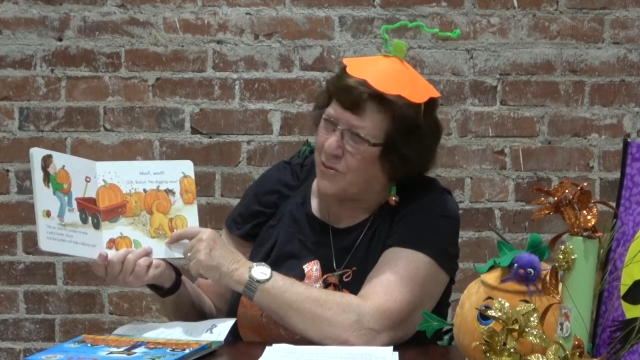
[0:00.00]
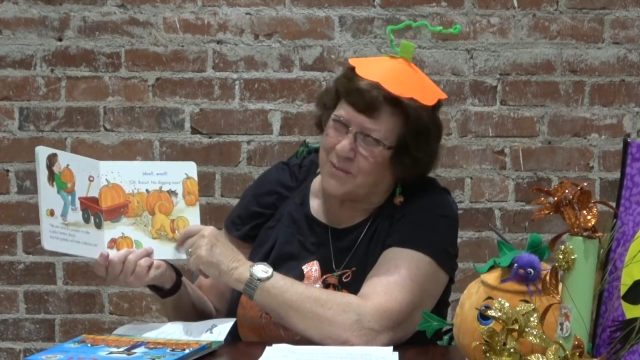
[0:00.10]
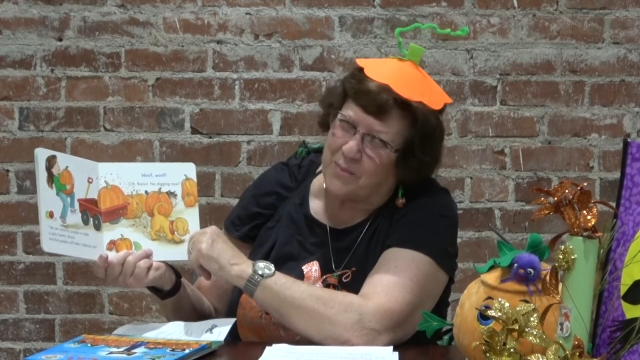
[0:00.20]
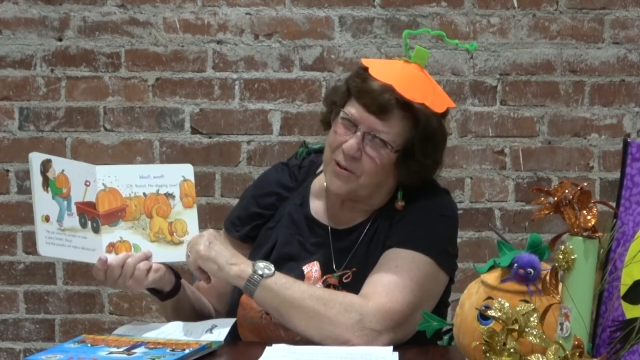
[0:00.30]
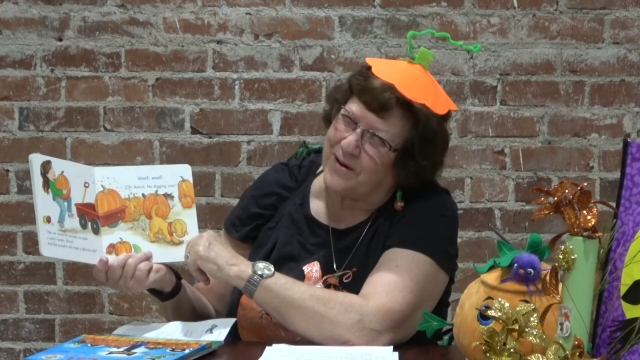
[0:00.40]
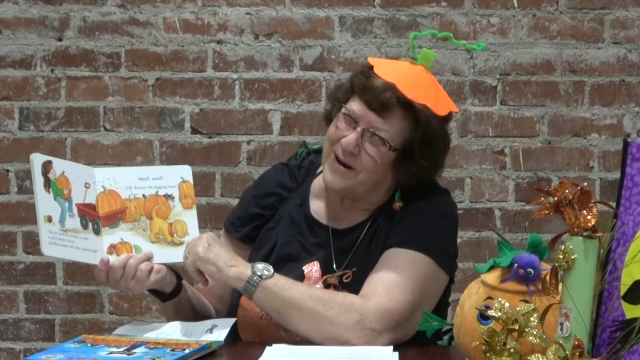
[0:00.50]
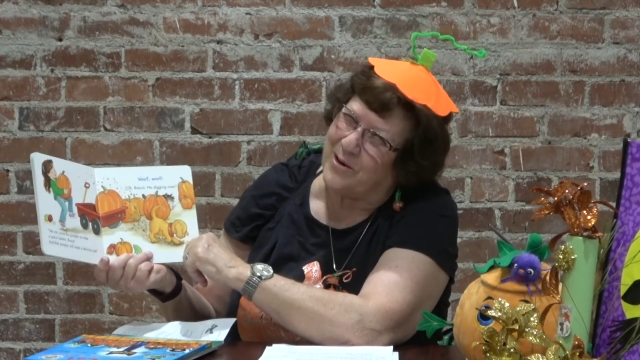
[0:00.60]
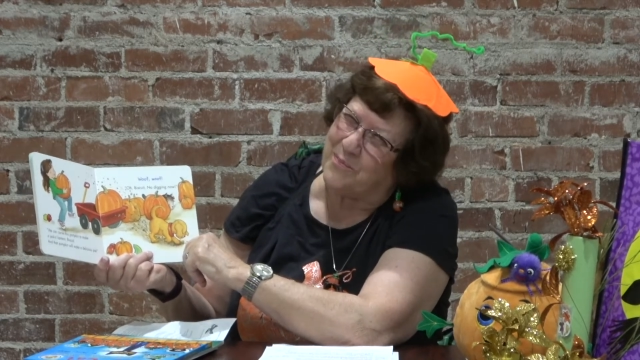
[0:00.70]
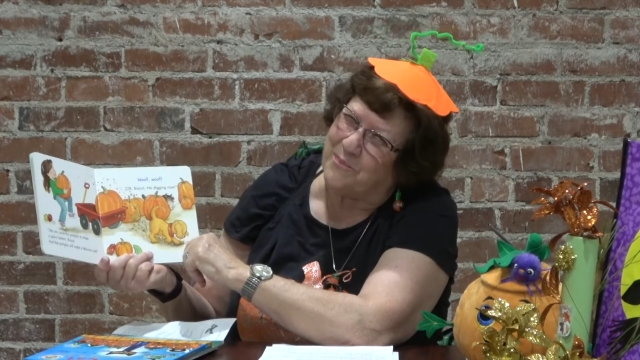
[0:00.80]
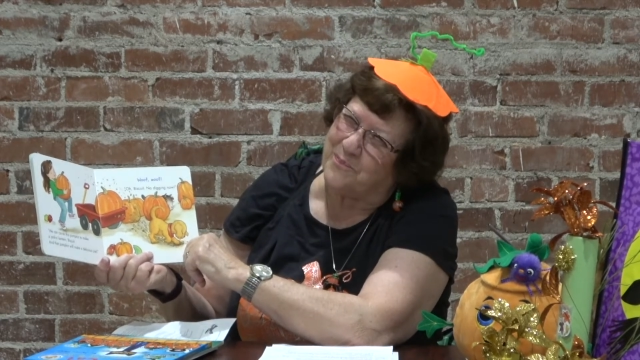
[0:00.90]
Remember,
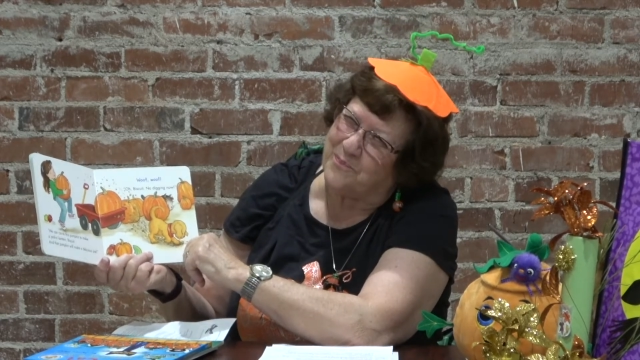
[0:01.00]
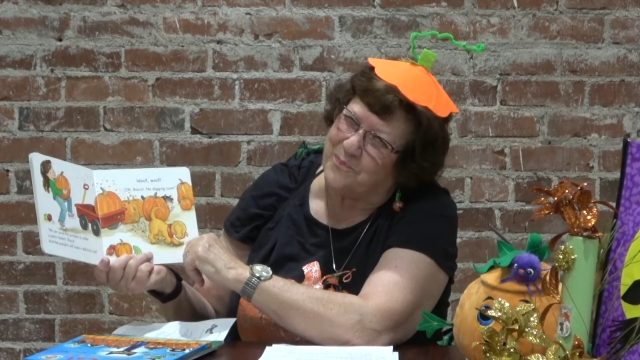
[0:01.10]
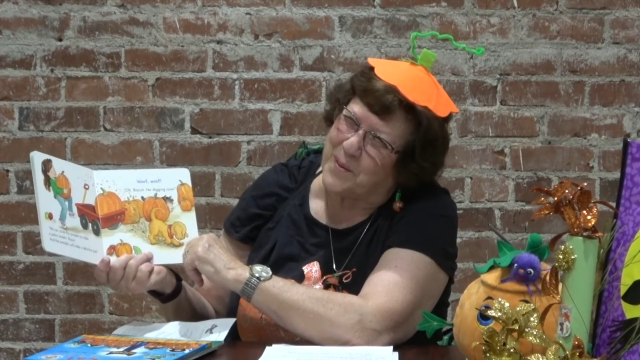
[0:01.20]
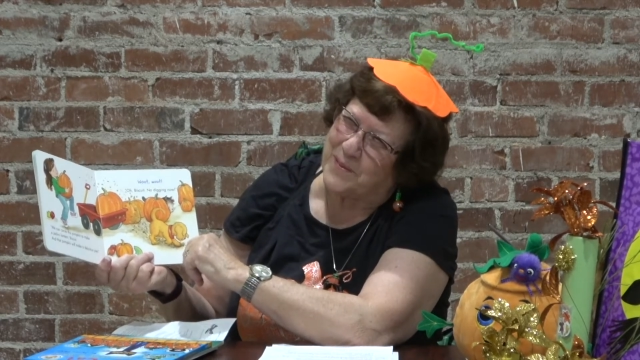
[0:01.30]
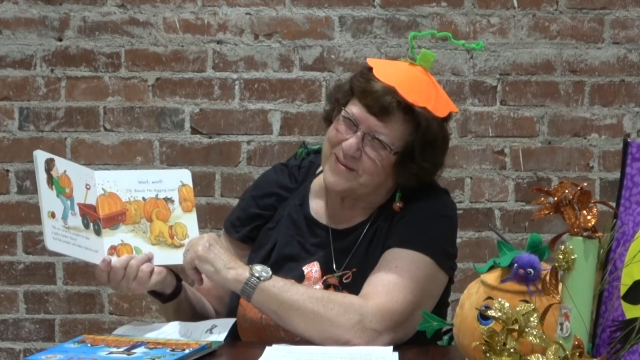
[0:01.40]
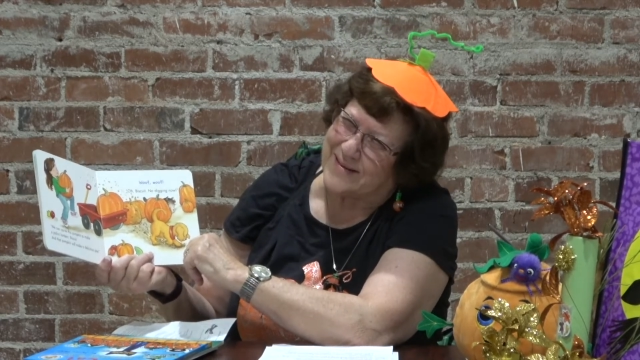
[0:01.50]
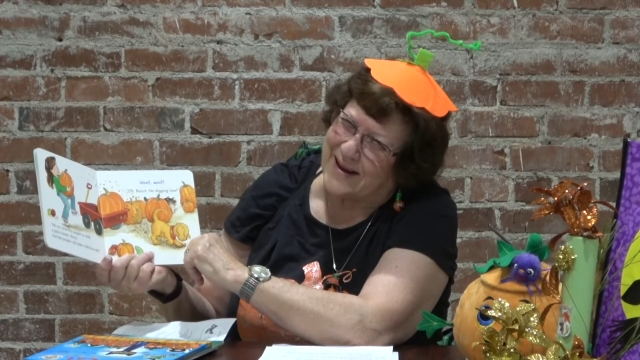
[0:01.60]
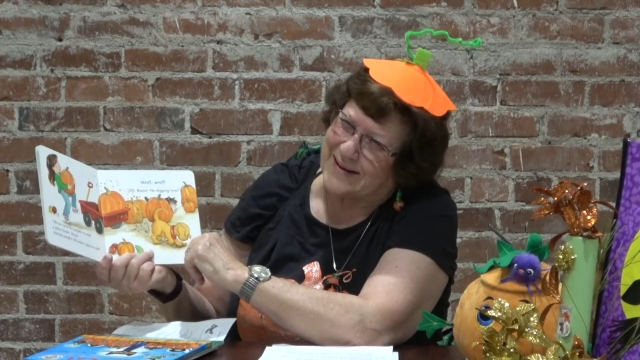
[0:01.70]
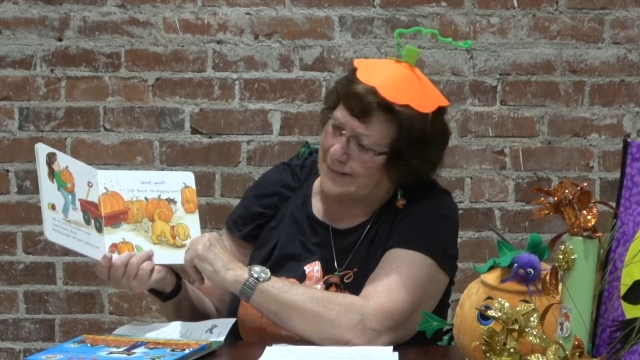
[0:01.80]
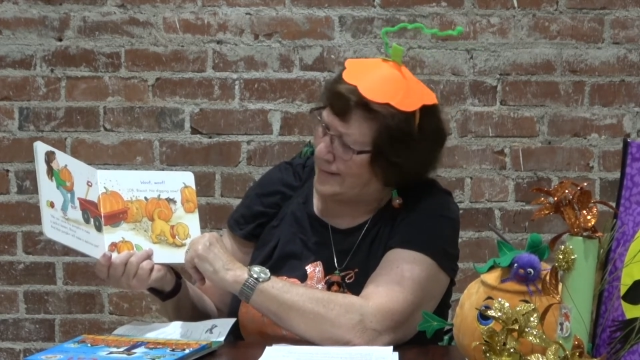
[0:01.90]
little puppies
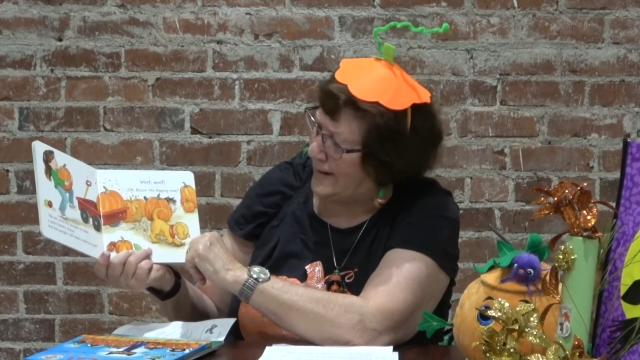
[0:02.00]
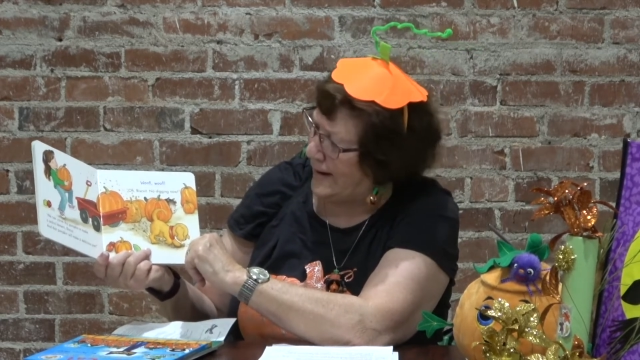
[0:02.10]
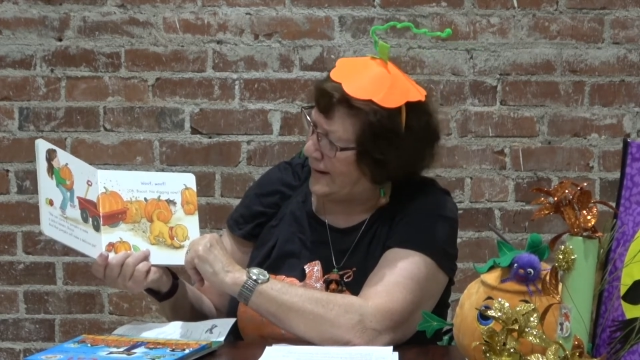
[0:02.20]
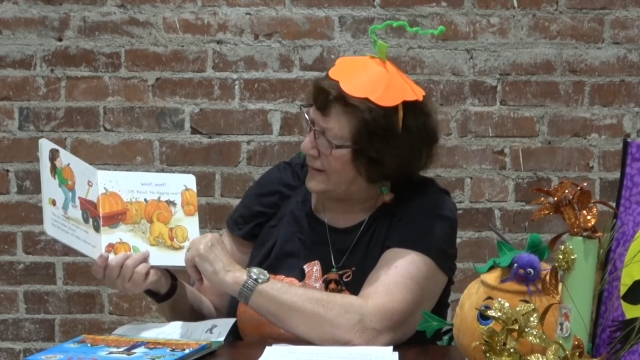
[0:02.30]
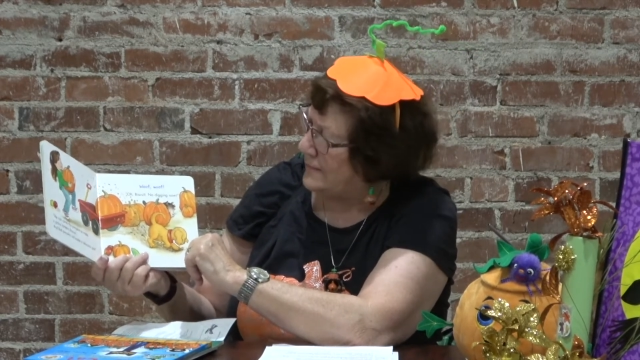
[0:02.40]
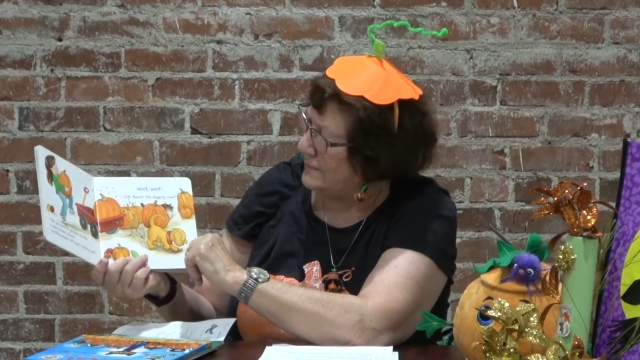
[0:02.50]
like to dig,